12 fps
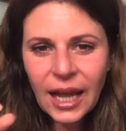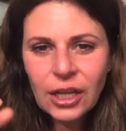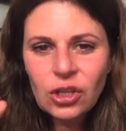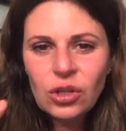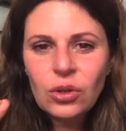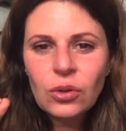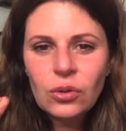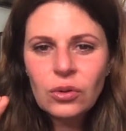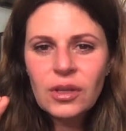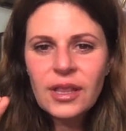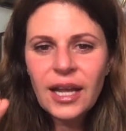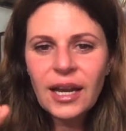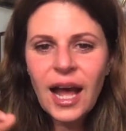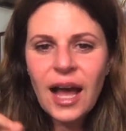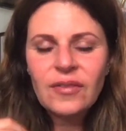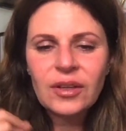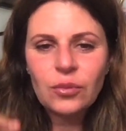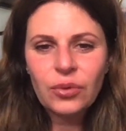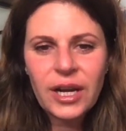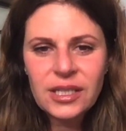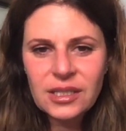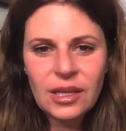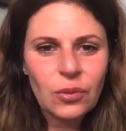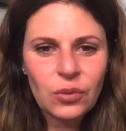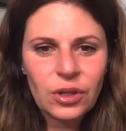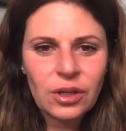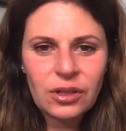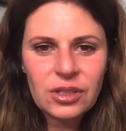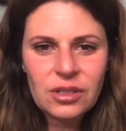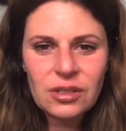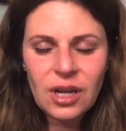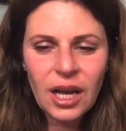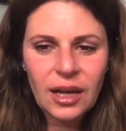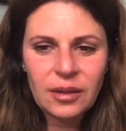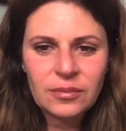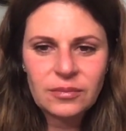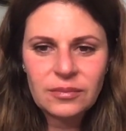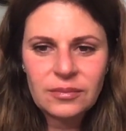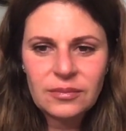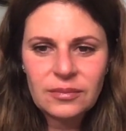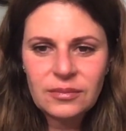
I knew that having breasts that were um,